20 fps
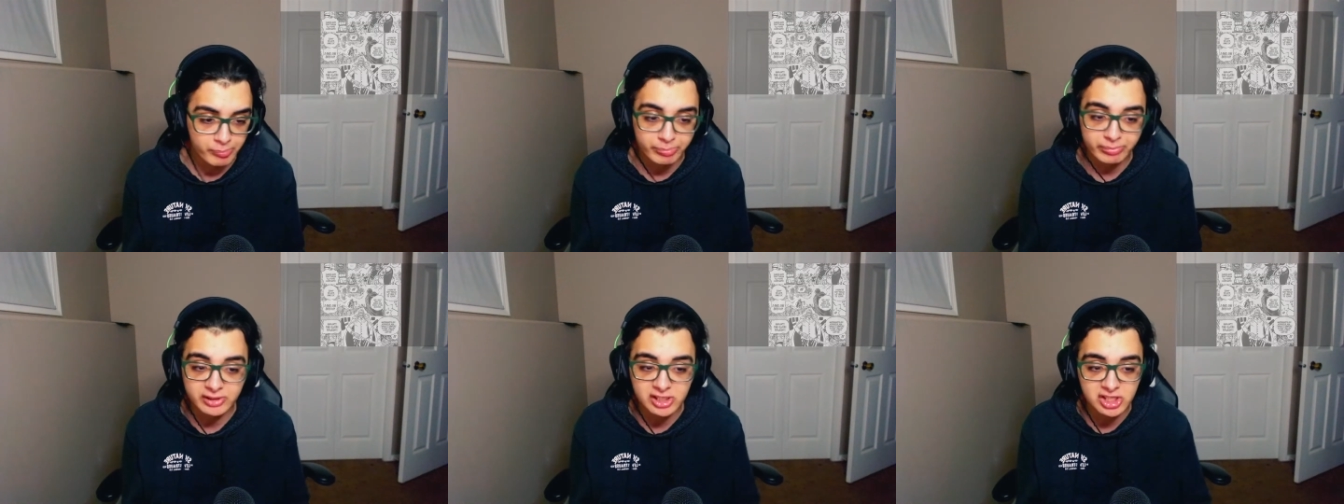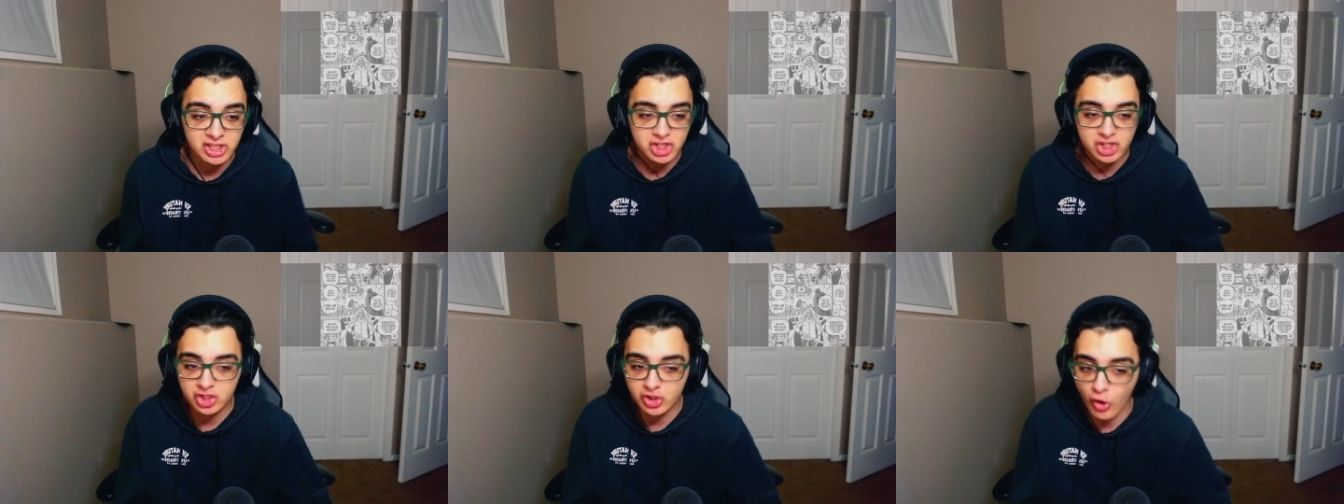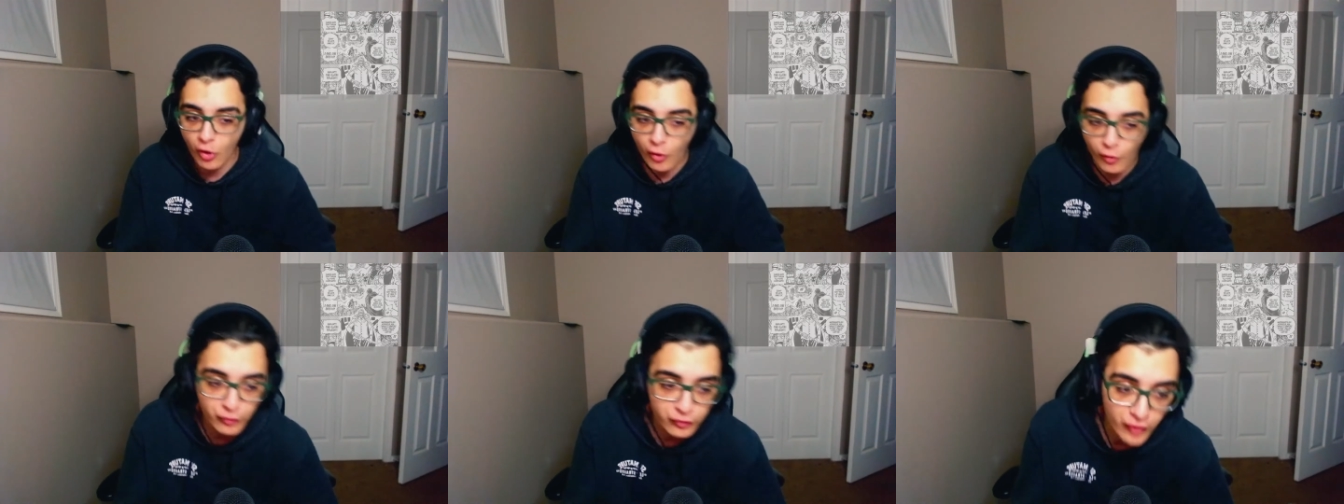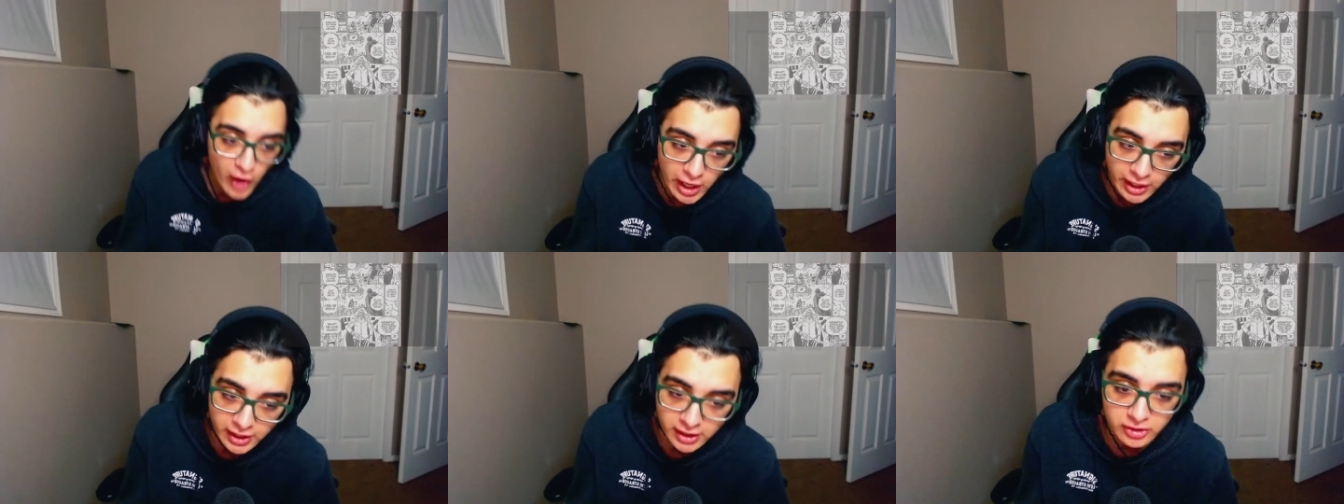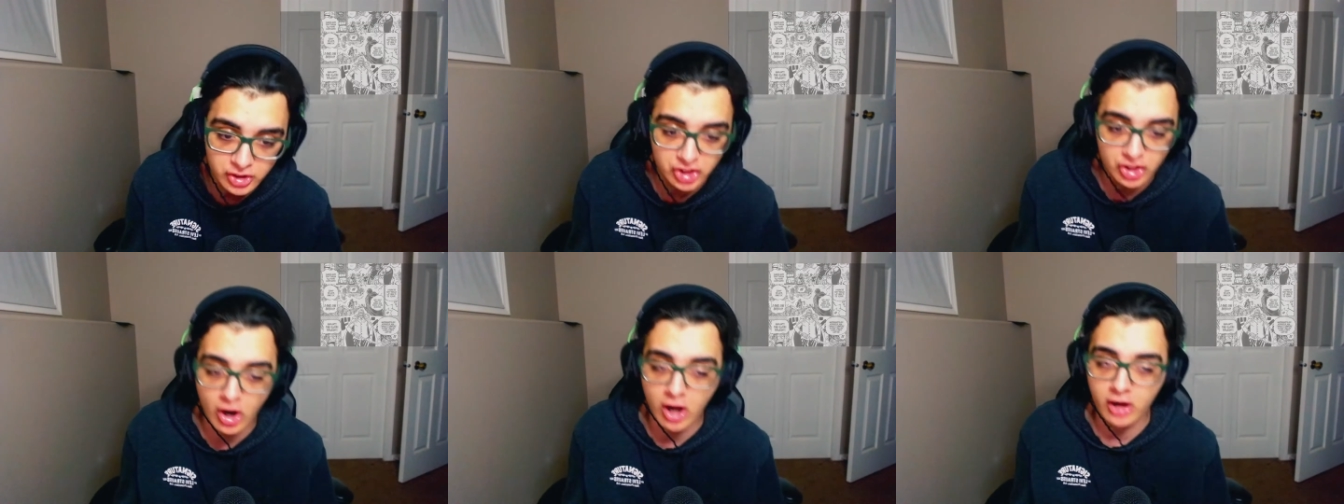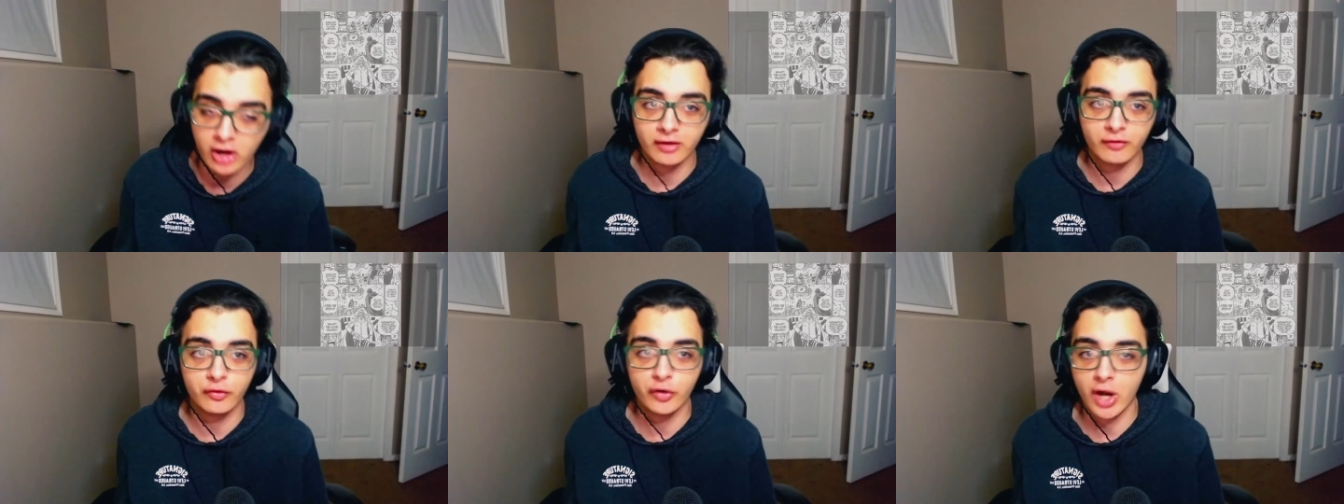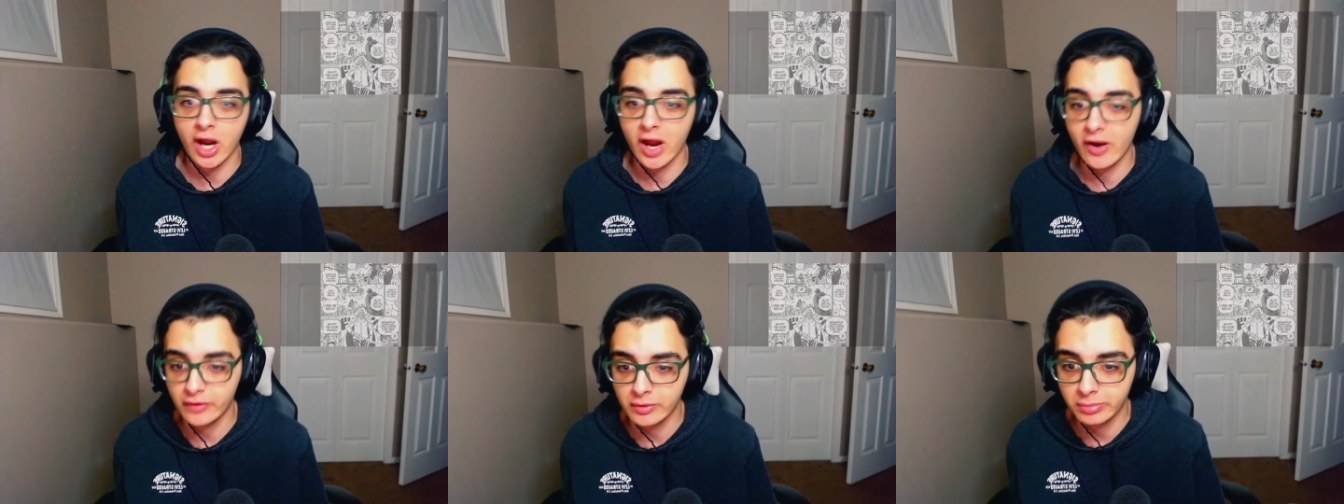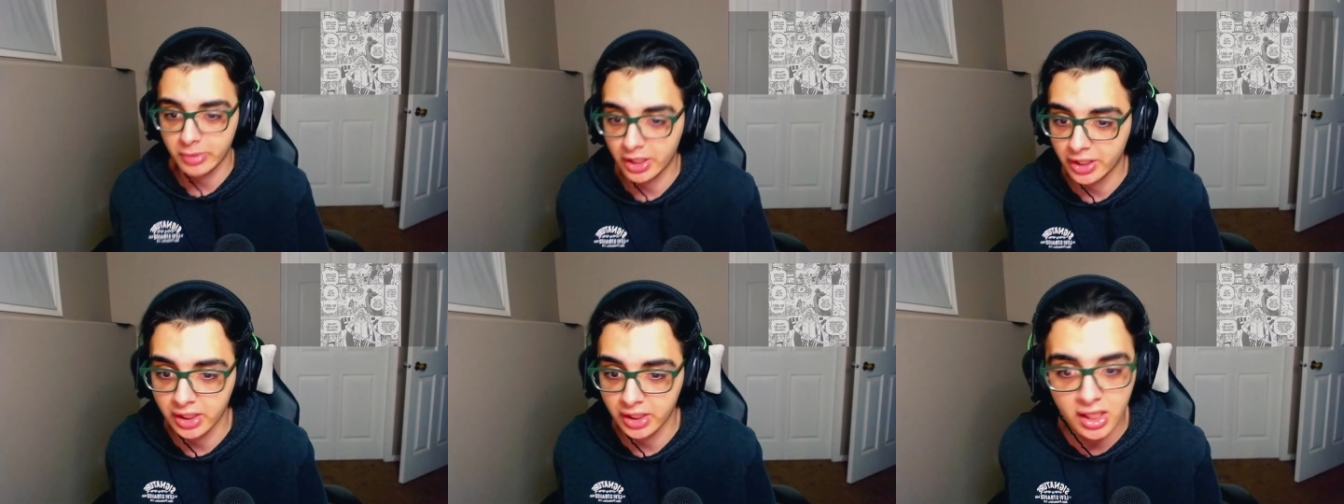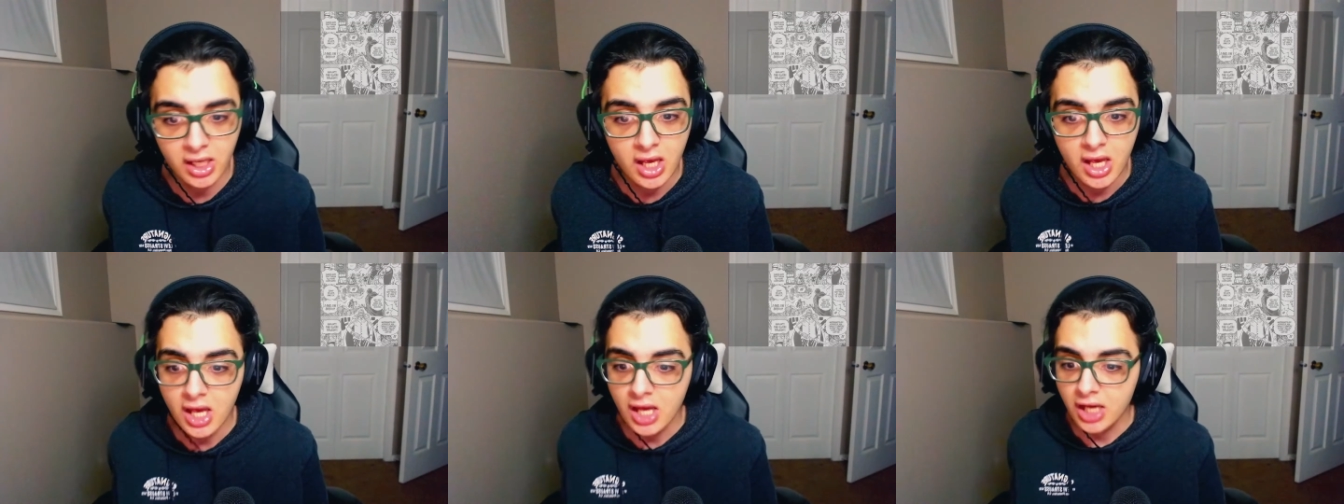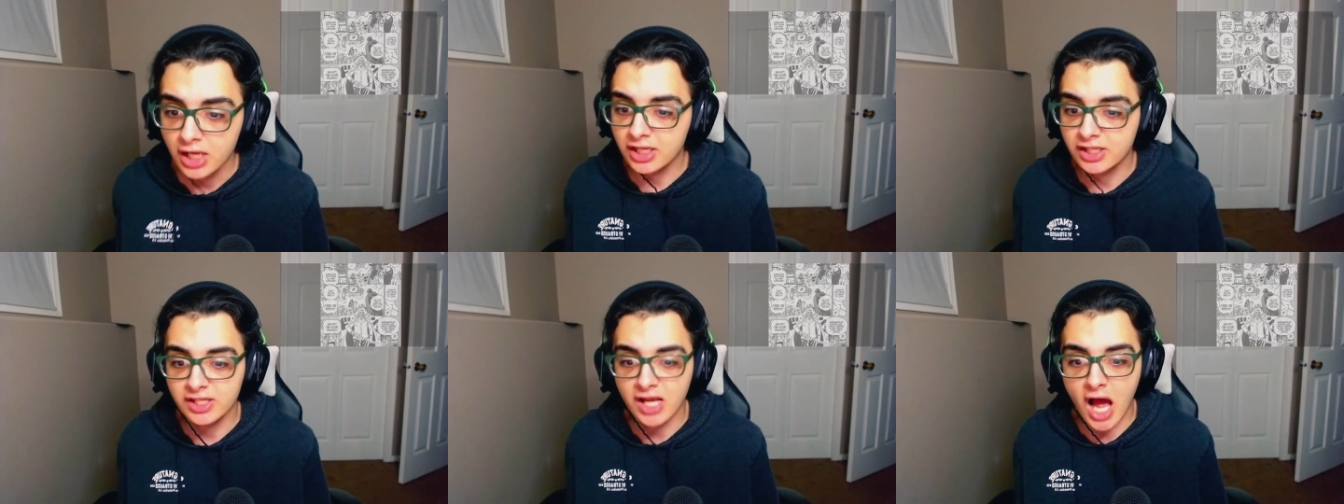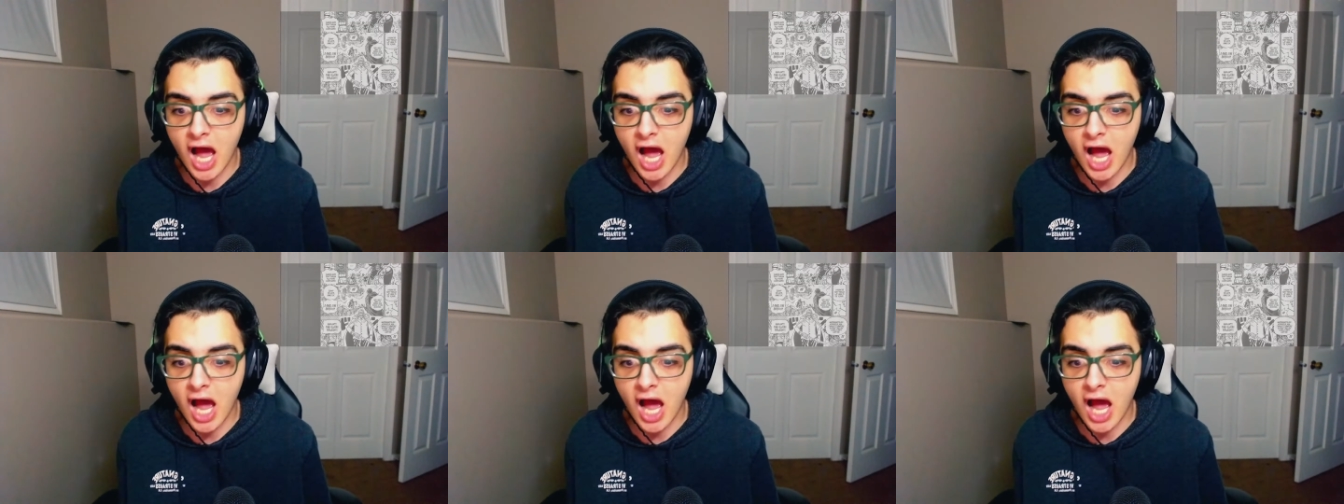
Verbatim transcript: be so fucking shocking for everybody, because